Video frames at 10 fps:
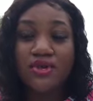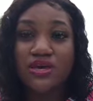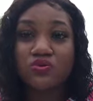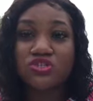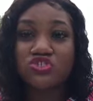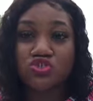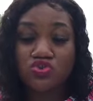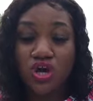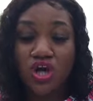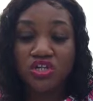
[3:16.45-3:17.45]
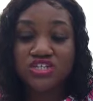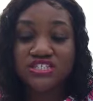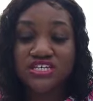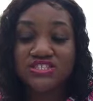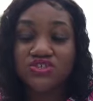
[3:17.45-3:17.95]
It was
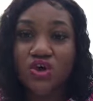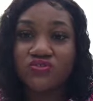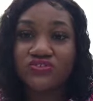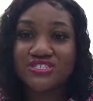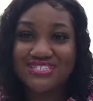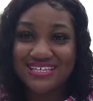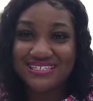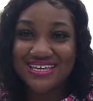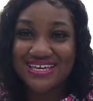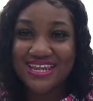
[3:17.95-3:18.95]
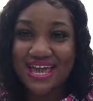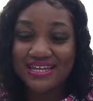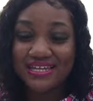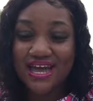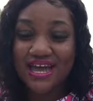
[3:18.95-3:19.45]
$2. It sold for
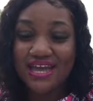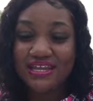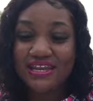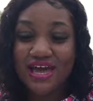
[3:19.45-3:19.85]
$16.99 and